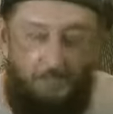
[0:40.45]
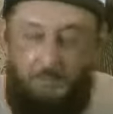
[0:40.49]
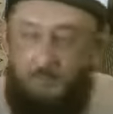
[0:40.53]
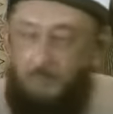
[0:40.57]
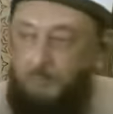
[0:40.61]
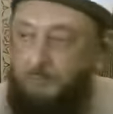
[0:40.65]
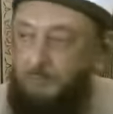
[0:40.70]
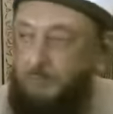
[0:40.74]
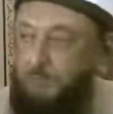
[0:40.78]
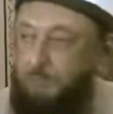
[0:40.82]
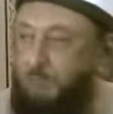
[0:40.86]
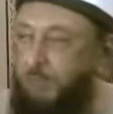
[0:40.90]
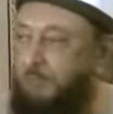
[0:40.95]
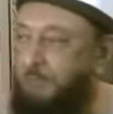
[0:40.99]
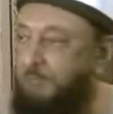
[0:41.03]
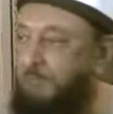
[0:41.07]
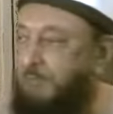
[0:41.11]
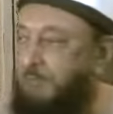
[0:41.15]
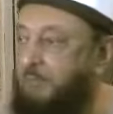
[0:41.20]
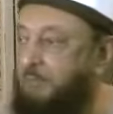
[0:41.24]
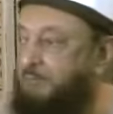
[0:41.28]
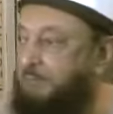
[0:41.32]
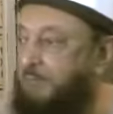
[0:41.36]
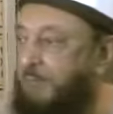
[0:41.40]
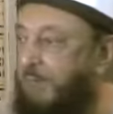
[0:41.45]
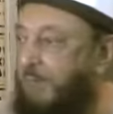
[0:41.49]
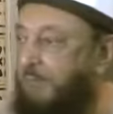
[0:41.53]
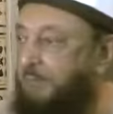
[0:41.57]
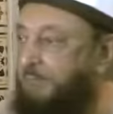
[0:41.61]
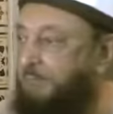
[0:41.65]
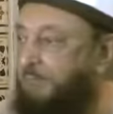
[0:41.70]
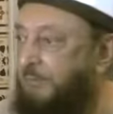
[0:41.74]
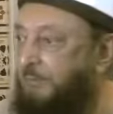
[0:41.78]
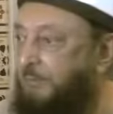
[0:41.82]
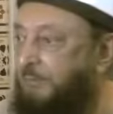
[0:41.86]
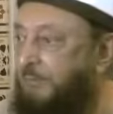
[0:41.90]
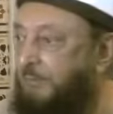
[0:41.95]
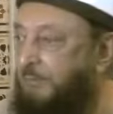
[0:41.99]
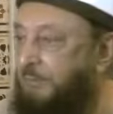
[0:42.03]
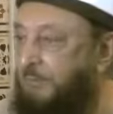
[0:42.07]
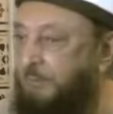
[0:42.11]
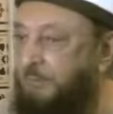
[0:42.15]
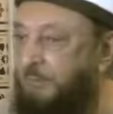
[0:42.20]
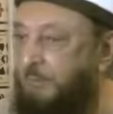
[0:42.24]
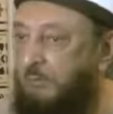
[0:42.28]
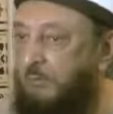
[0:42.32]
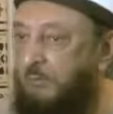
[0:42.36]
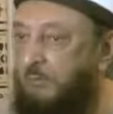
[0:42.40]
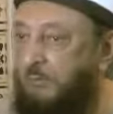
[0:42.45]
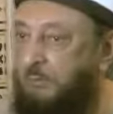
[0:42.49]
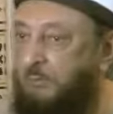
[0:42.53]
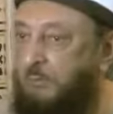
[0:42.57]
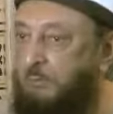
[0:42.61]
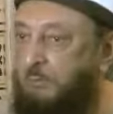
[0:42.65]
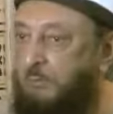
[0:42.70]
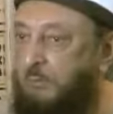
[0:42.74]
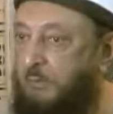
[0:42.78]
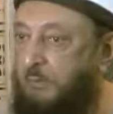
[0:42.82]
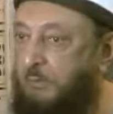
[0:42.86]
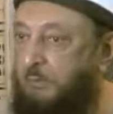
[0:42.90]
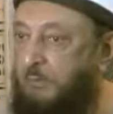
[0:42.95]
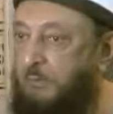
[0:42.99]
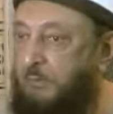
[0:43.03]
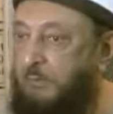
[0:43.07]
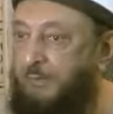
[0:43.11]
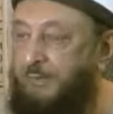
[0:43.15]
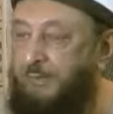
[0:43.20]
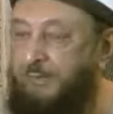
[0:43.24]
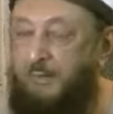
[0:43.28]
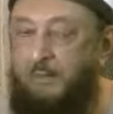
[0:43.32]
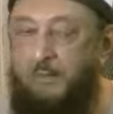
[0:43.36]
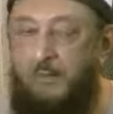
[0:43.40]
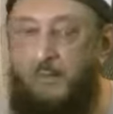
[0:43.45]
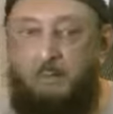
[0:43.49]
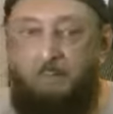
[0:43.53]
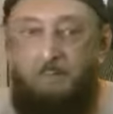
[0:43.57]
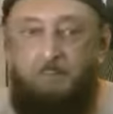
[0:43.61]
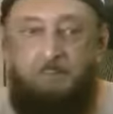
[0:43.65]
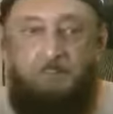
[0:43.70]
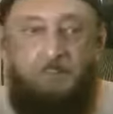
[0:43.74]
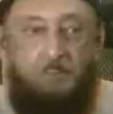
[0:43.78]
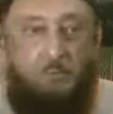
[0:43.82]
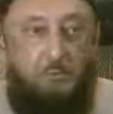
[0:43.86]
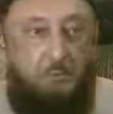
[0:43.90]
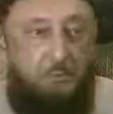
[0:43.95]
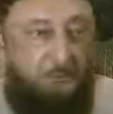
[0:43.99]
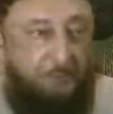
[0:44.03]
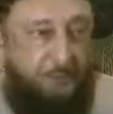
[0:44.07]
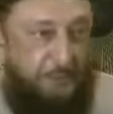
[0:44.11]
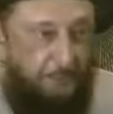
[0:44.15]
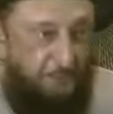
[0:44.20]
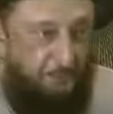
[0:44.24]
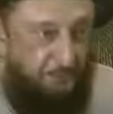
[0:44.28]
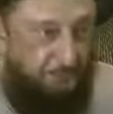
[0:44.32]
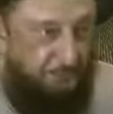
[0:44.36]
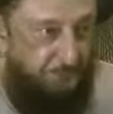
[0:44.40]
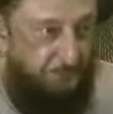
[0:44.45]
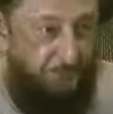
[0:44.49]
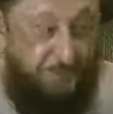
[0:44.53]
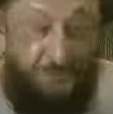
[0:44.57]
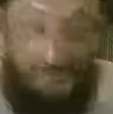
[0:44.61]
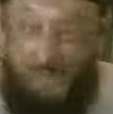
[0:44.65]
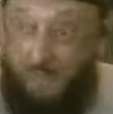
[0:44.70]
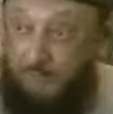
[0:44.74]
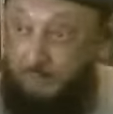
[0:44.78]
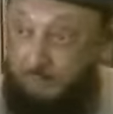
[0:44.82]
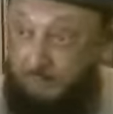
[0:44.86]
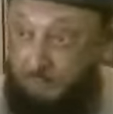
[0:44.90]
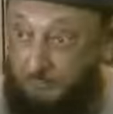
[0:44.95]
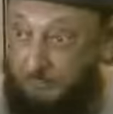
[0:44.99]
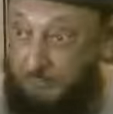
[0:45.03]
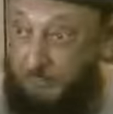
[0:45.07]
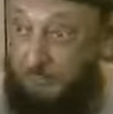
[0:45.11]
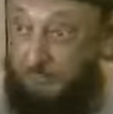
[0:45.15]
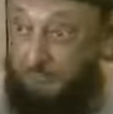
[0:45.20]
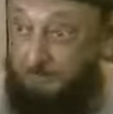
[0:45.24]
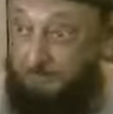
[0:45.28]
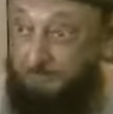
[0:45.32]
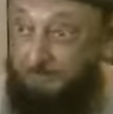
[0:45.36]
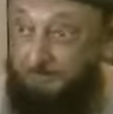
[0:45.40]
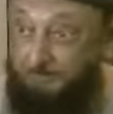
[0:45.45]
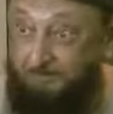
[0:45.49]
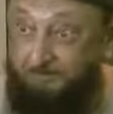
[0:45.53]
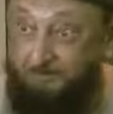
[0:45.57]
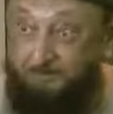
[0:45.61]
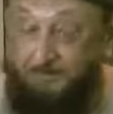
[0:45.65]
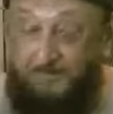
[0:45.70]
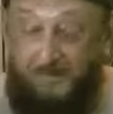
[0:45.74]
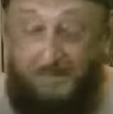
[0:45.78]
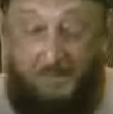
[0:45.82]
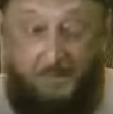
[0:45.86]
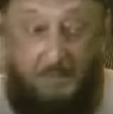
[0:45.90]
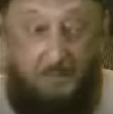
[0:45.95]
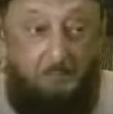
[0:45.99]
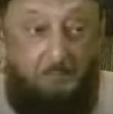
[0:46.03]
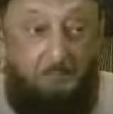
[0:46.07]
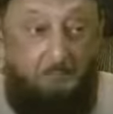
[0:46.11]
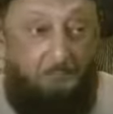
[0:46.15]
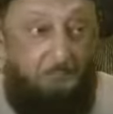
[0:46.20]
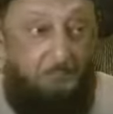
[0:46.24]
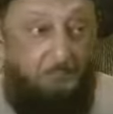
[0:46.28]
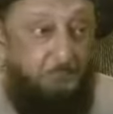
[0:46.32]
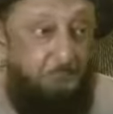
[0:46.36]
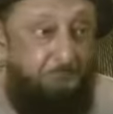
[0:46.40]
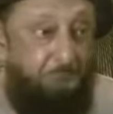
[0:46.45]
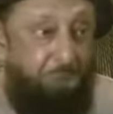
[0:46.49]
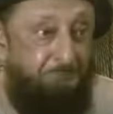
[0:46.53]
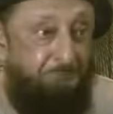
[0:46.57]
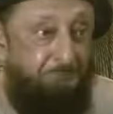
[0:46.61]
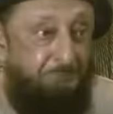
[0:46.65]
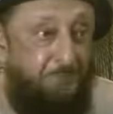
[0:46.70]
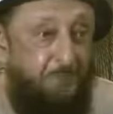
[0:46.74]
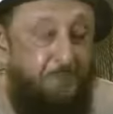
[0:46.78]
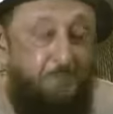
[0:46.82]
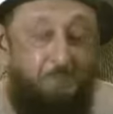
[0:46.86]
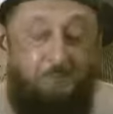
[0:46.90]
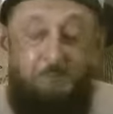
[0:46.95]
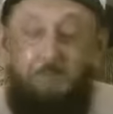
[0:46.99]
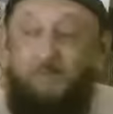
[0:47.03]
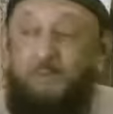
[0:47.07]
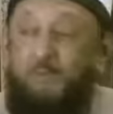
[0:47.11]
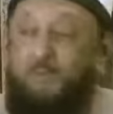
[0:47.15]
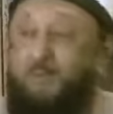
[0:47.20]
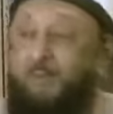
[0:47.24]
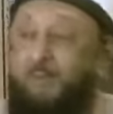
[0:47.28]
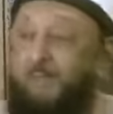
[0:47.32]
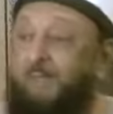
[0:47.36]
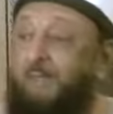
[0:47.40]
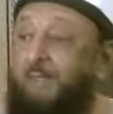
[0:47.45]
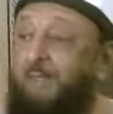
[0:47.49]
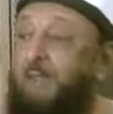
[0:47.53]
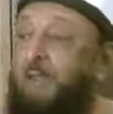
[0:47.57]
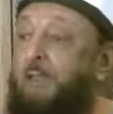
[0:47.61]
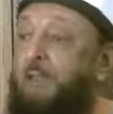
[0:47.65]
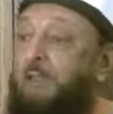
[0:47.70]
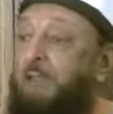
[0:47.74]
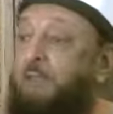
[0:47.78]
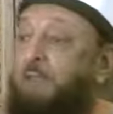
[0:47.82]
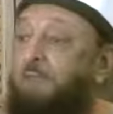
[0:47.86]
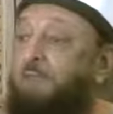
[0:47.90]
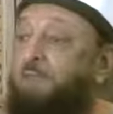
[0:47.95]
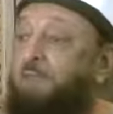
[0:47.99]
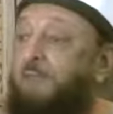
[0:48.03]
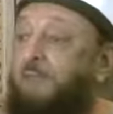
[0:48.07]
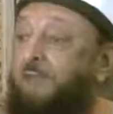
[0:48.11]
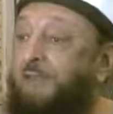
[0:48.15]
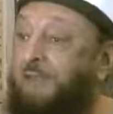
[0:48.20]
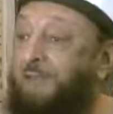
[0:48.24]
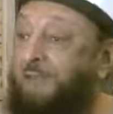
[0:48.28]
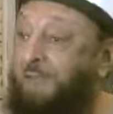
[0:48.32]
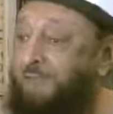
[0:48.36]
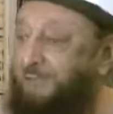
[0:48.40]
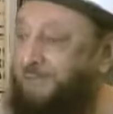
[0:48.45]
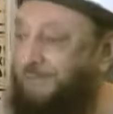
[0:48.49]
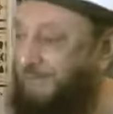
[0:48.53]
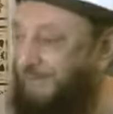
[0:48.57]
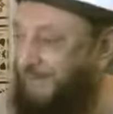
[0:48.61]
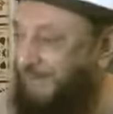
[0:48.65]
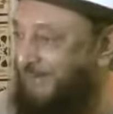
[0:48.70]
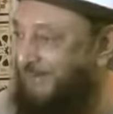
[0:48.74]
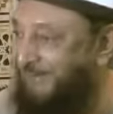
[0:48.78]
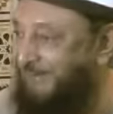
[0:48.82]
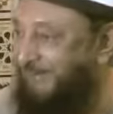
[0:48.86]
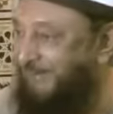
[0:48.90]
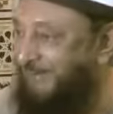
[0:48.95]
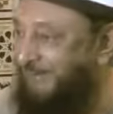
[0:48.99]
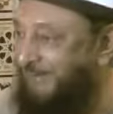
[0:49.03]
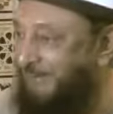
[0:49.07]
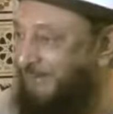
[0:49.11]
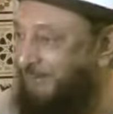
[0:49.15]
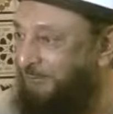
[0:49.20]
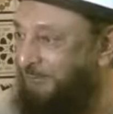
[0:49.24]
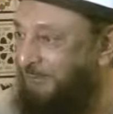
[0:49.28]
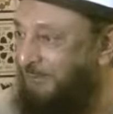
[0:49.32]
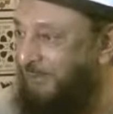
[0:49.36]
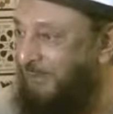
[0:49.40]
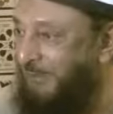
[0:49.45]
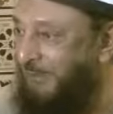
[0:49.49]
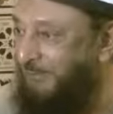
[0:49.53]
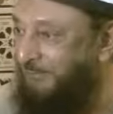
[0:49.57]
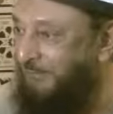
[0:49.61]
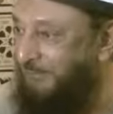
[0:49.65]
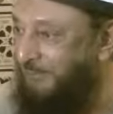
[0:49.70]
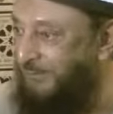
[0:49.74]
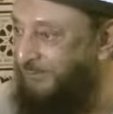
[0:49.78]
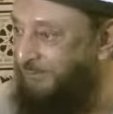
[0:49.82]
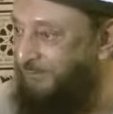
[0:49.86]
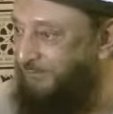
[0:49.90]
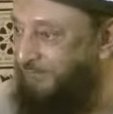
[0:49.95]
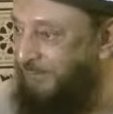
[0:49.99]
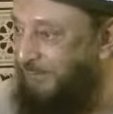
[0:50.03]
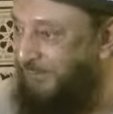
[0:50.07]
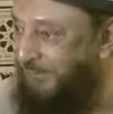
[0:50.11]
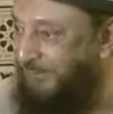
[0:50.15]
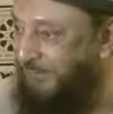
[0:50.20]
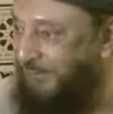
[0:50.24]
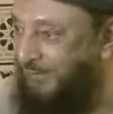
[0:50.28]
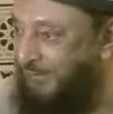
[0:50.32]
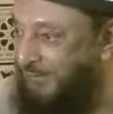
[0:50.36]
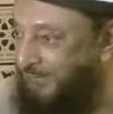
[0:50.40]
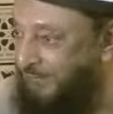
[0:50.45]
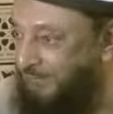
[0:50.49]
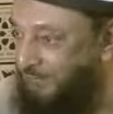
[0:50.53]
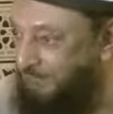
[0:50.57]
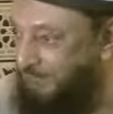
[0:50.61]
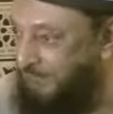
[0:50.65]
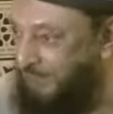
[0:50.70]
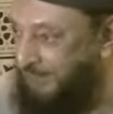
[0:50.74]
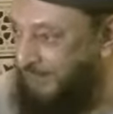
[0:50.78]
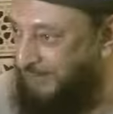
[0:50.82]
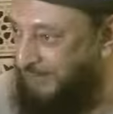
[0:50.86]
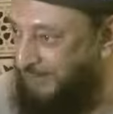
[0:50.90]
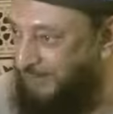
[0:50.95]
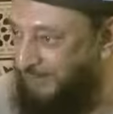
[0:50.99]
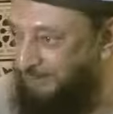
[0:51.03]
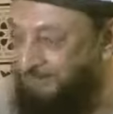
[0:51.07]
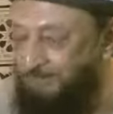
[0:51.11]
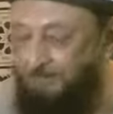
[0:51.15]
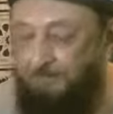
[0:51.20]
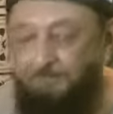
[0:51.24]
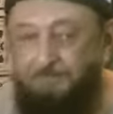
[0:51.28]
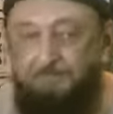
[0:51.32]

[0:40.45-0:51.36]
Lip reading: I hope the people in France and Britain will learn the word kampung now. It's a nice word. Kampung. Meaning village. Malay word for village.